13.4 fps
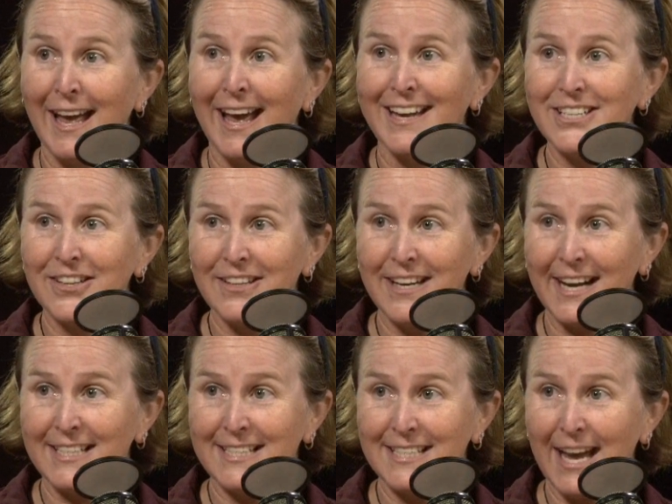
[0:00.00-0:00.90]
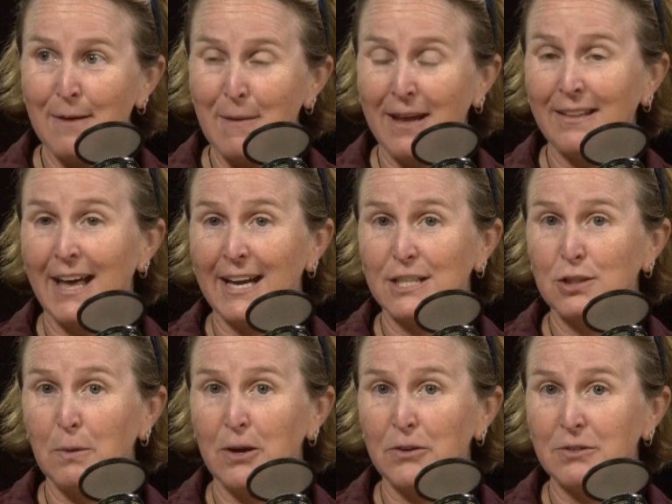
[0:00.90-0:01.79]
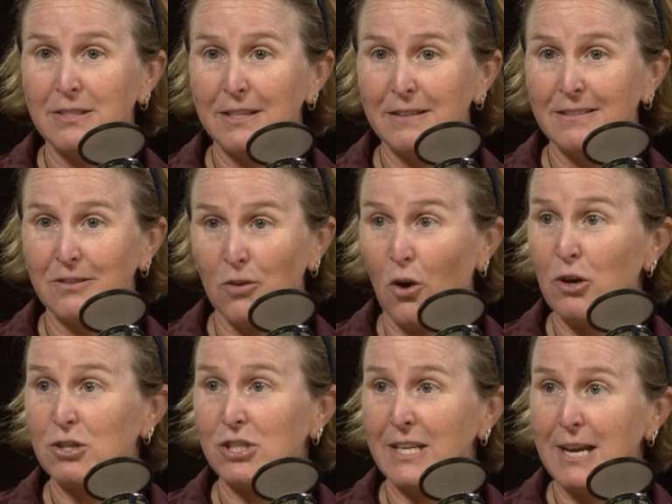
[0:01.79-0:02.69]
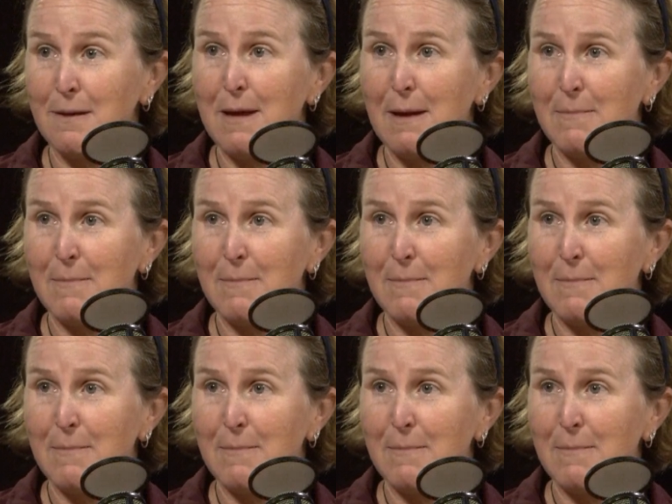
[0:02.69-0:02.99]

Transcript: until the next day my leg swelled largely,